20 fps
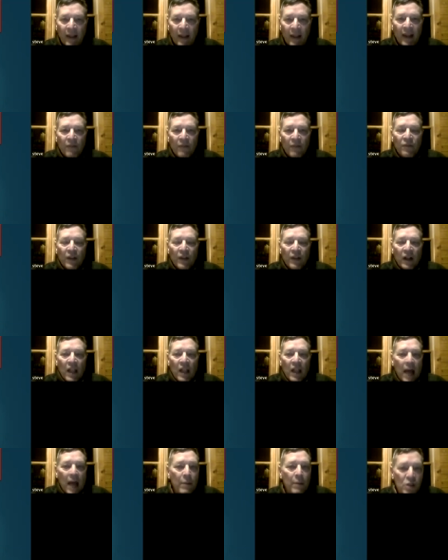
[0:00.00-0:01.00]
if the
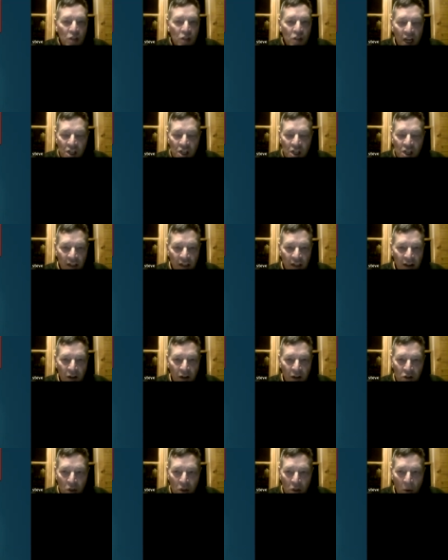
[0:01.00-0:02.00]
climate change
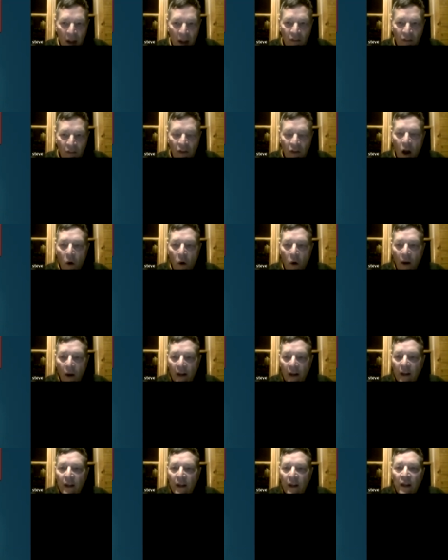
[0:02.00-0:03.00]
continues the way it's
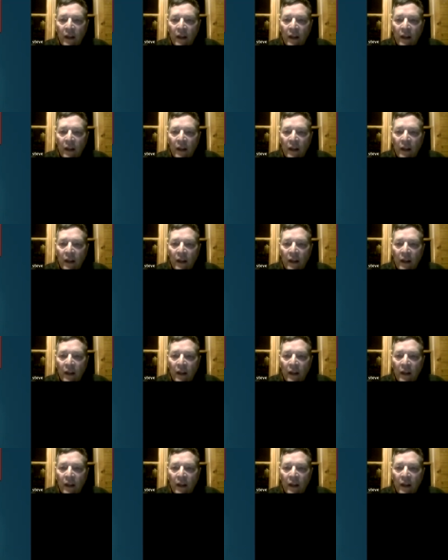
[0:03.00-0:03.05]
going,